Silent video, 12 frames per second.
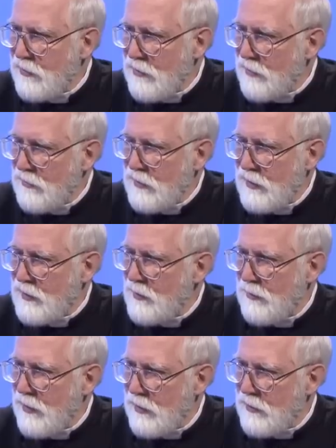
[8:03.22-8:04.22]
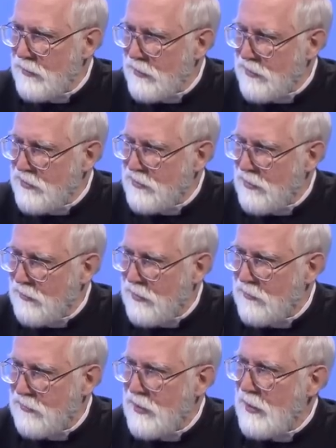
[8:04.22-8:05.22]
contradicted by the teaching of
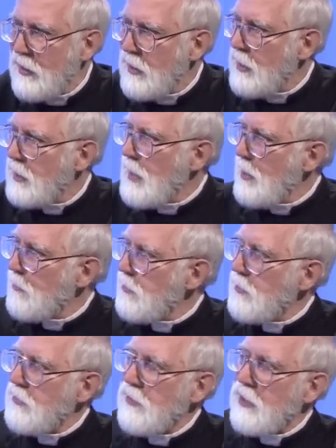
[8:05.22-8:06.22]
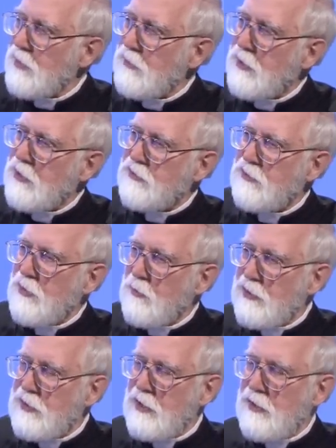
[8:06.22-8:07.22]
Christ. He came and died on the cross. And
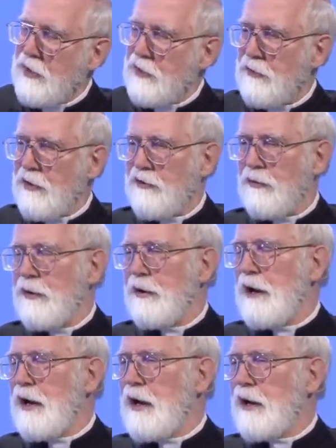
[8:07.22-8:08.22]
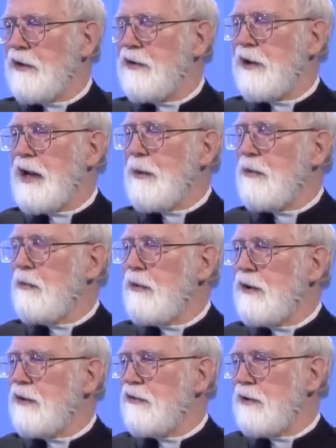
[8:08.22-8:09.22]
what did he die on the cross for? Because he came to
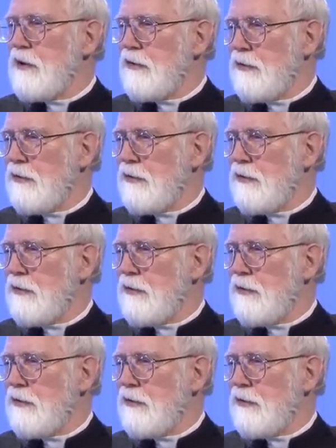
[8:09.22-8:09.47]
witness to the